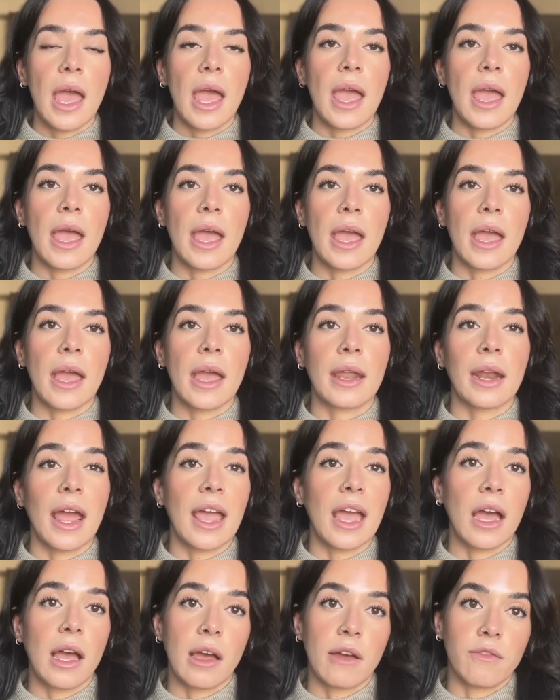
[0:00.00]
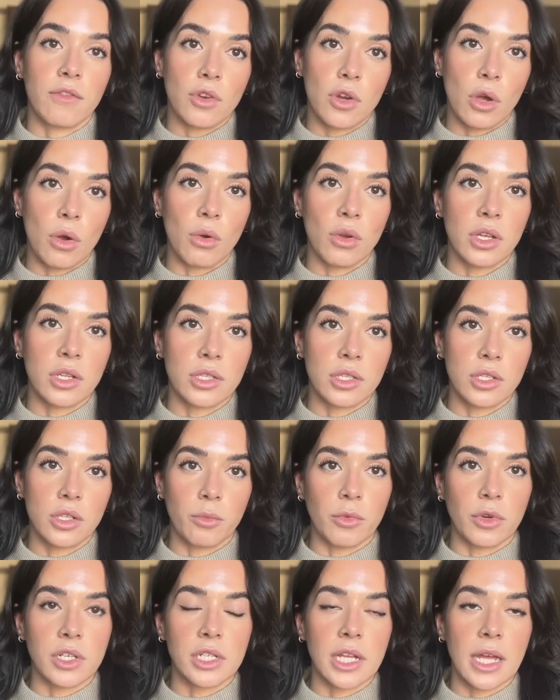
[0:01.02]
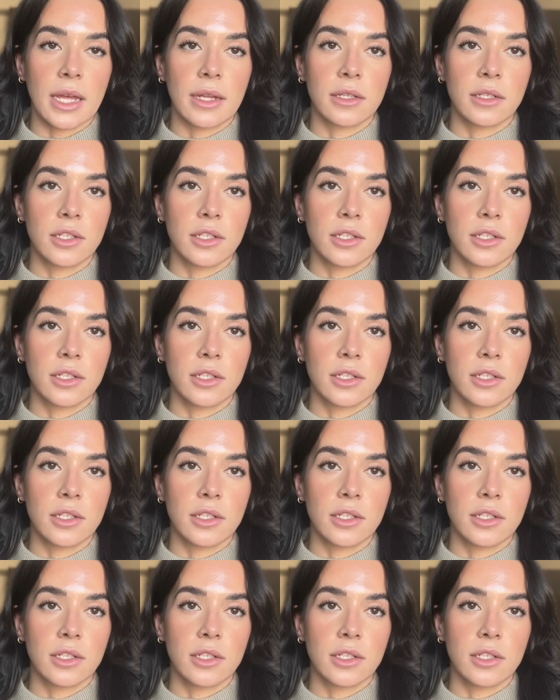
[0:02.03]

and I have no consumer debt.